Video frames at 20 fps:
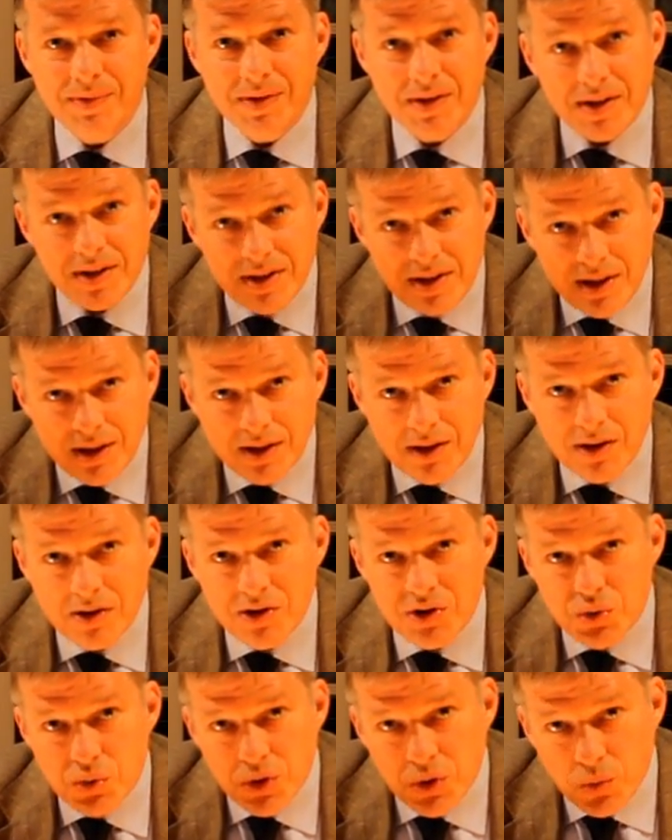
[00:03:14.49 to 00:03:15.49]
The
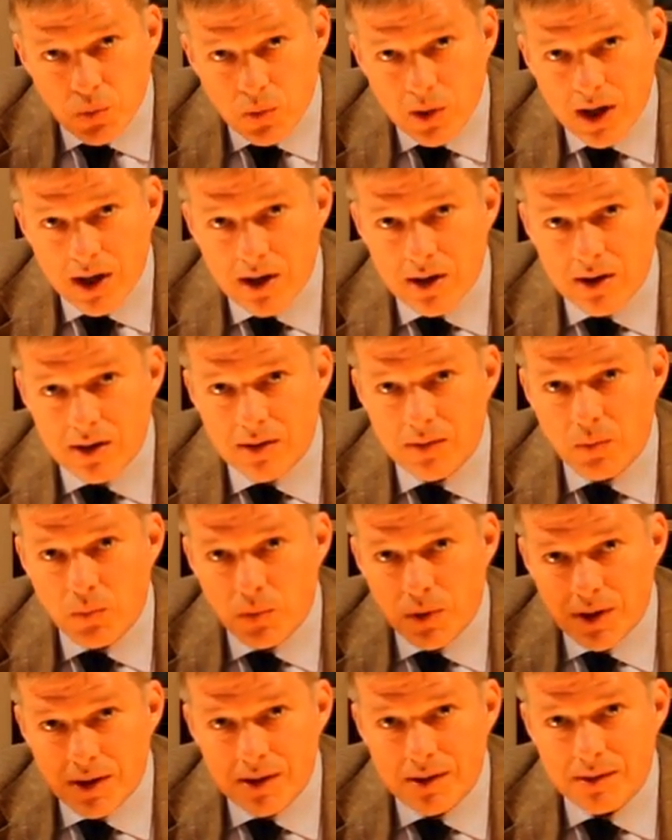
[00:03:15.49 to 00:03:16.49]
DNR is required,
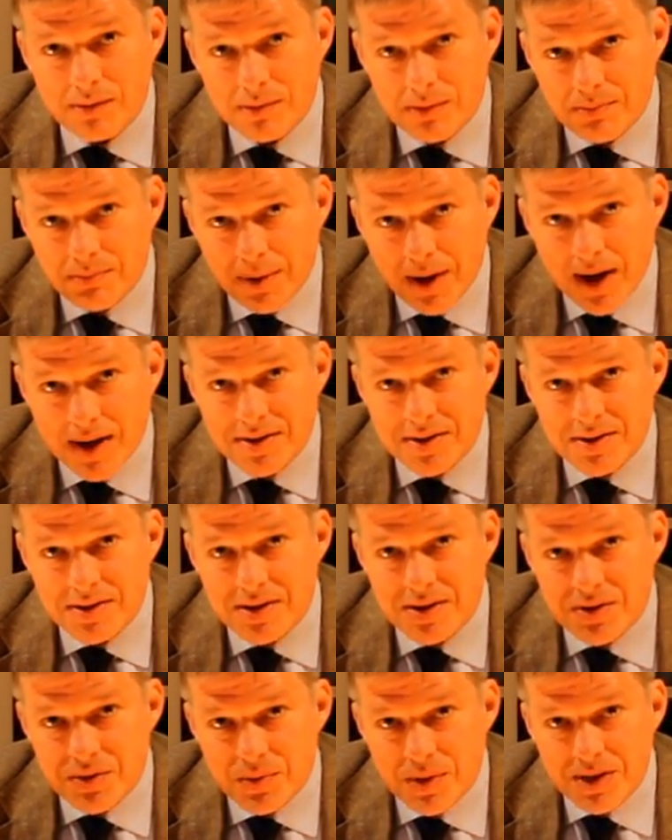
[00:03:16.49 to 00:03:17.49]
when it passes
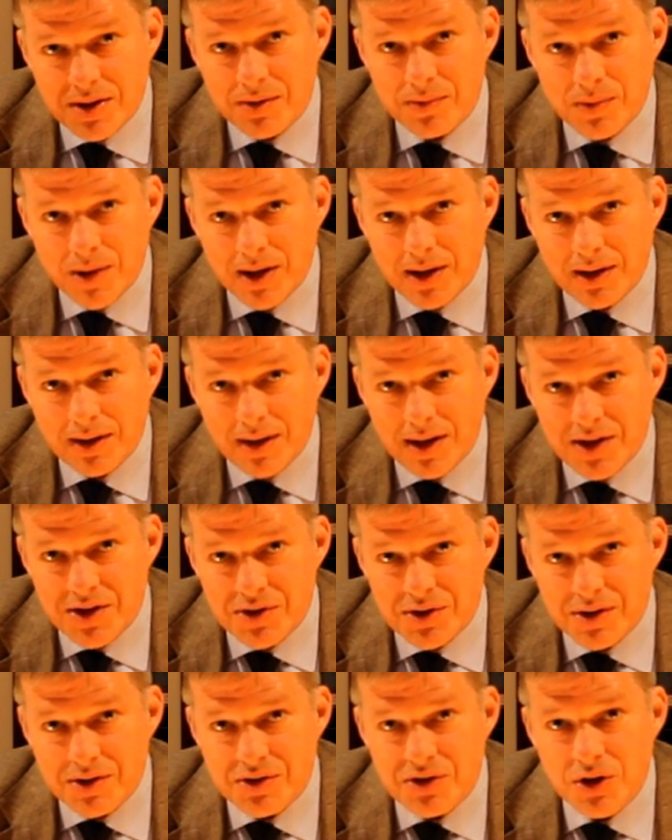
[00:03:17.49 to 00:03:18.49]
its
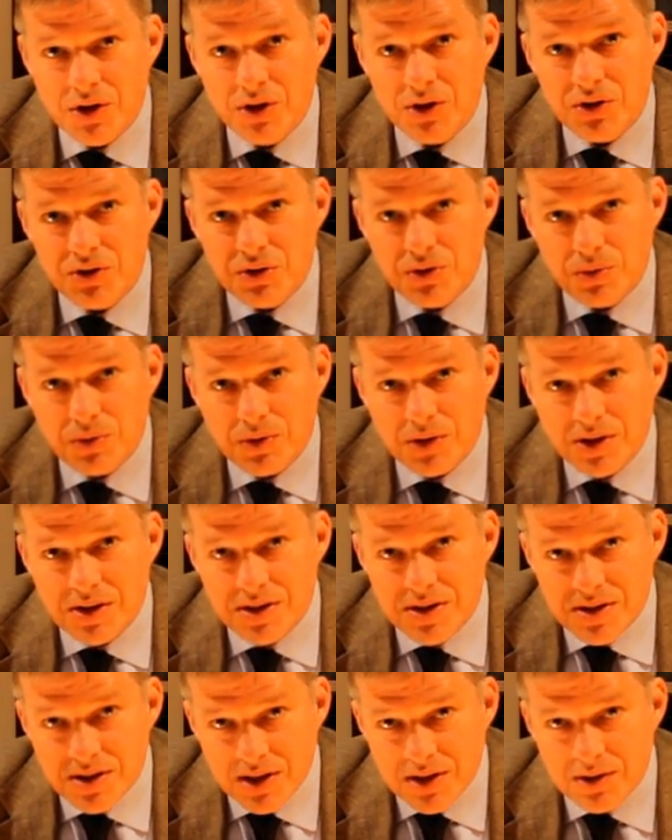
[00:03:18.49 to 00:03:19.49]
regulations, to
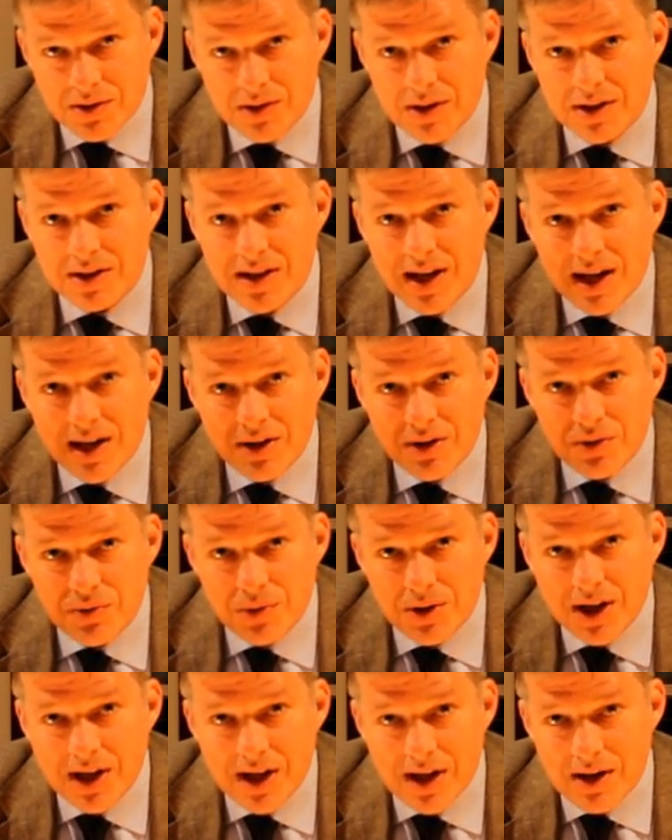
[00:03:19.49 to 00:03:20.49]
consider and take
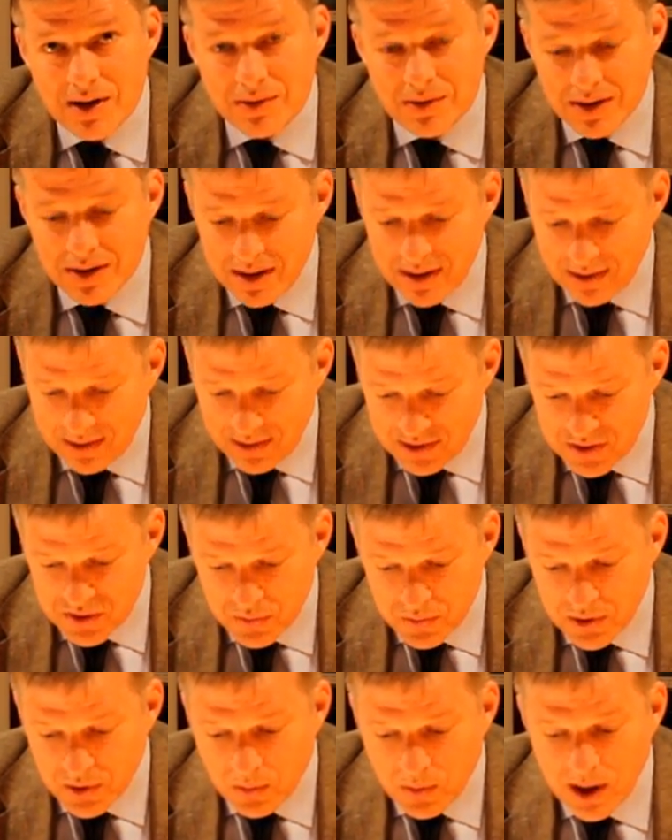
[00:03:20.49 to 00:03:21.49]
into account
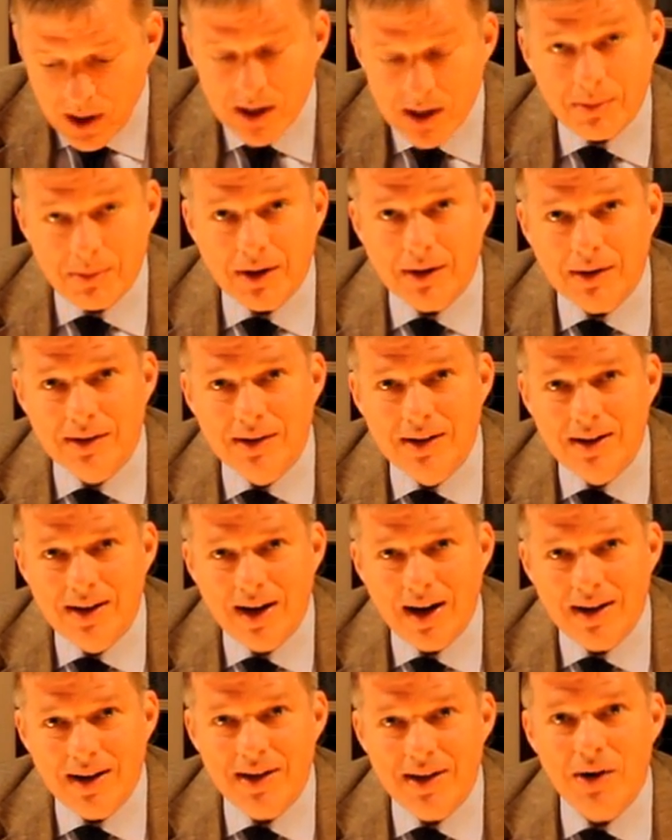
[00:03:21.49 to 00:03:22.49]
this requirement.
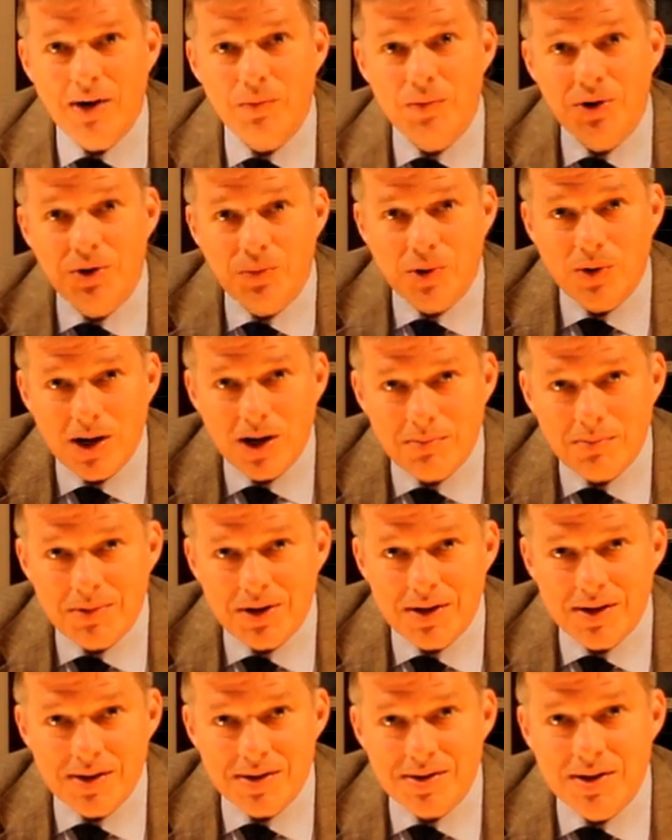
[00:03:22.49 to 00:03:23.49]
And that requirement
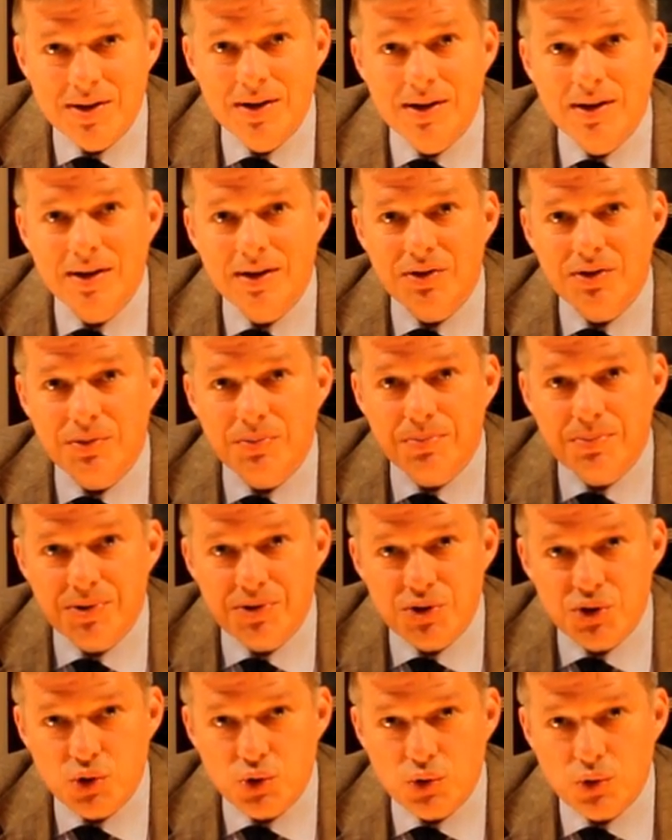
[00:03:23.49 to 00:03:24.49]
is to
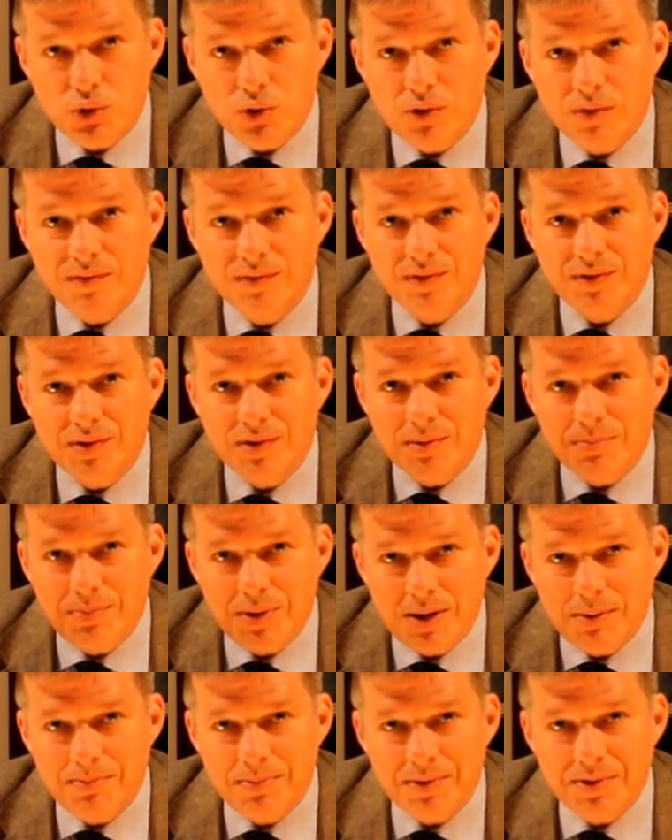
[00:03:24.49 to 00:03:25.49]
preserve the
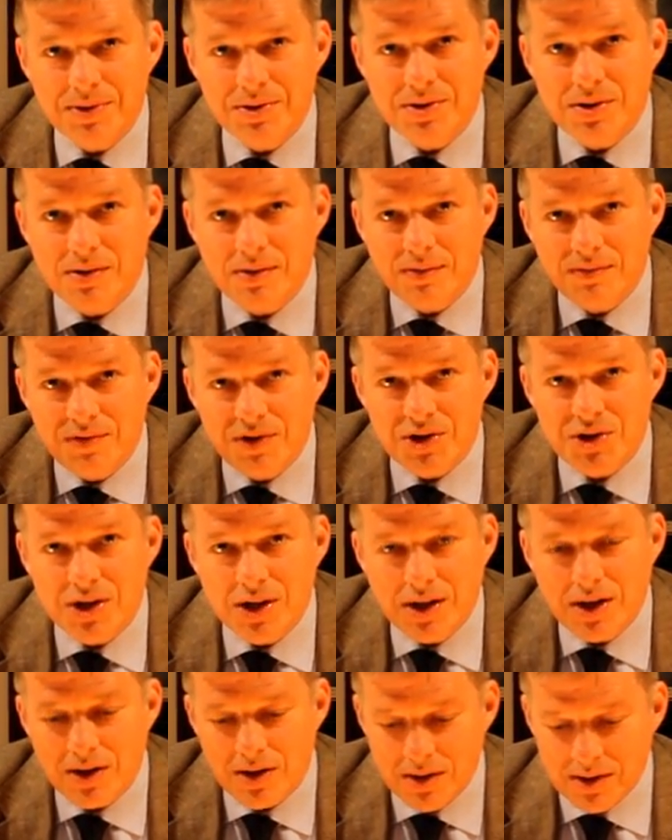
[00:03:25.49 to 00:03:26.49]
people's
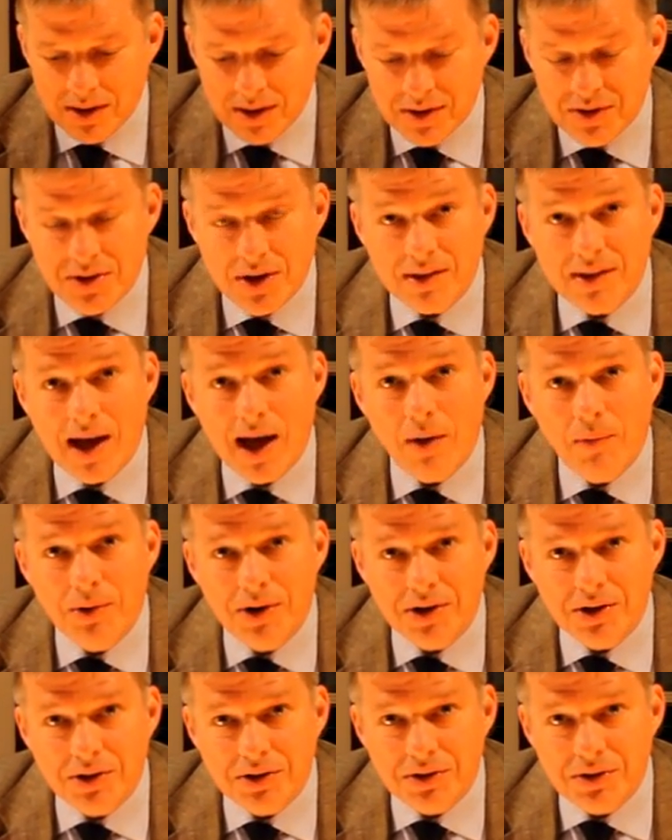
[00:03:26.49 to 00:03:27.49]
fishing heritage. And that
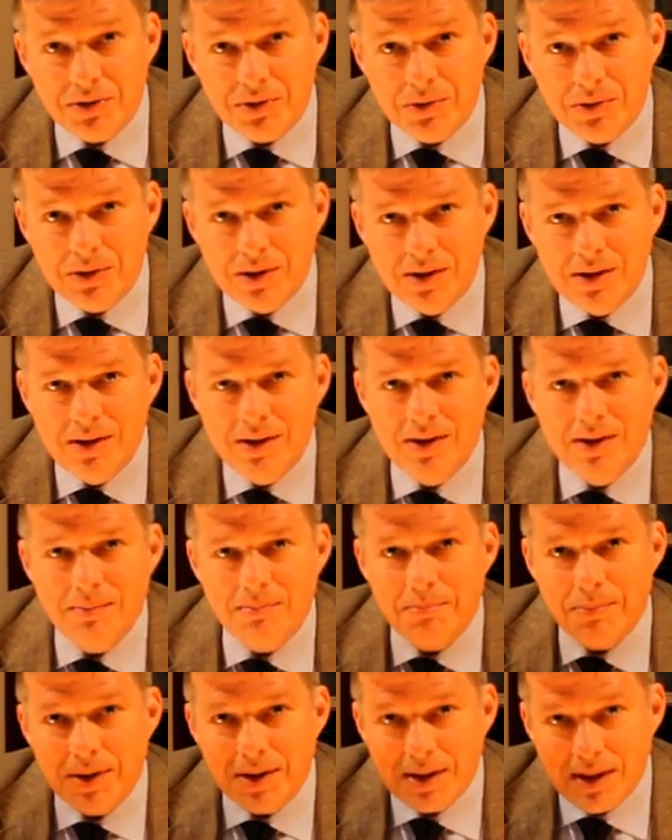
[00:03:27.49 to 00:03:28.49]
would include
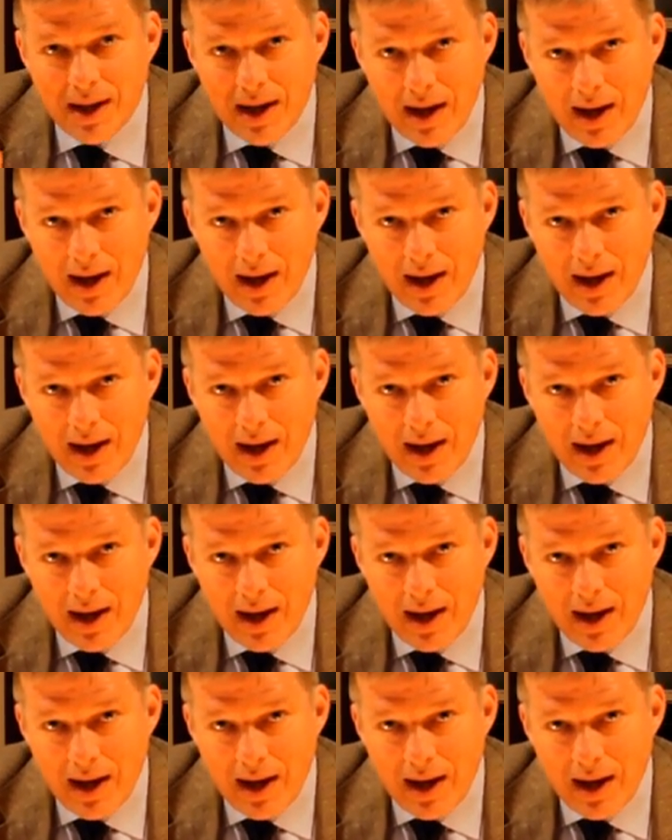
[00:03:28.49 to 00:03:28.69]
Mille